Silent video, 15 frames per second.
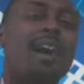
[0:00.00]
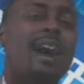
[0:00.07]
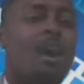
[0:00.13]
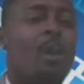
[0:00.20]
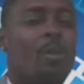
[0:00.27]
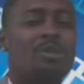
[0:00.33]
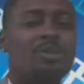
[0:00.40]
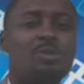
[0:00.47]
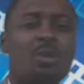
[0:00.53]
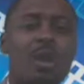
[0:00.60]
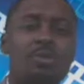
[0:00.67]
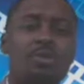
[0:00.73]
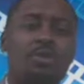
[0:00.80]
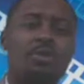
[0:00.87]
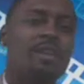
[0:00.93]
I always knew I
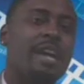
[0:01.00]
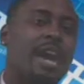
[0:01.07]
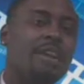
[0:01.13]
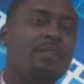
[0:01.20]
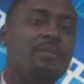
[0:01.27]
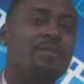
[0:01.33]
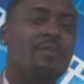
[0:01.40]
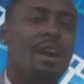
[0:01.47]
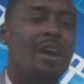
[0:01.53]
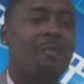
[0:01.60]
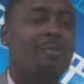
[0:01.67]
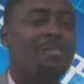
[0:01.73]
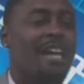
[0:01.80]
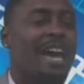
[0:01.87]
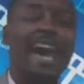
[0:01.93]
was creative. I
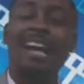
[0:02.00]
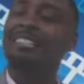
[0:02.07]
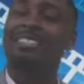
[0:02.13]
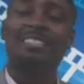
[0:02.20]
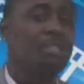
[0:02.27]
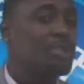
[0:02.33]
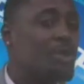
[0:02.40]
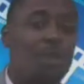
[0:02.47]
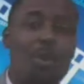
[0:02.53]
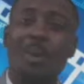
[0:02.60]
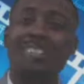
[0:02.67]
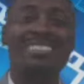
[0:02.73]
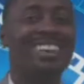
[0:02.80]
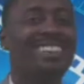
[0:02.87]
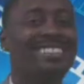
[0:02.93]
was an excellent
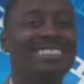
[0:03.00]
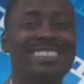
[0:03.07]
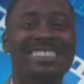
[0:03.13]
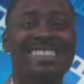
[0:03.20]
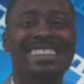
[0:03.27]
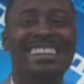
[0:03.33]
storyteller.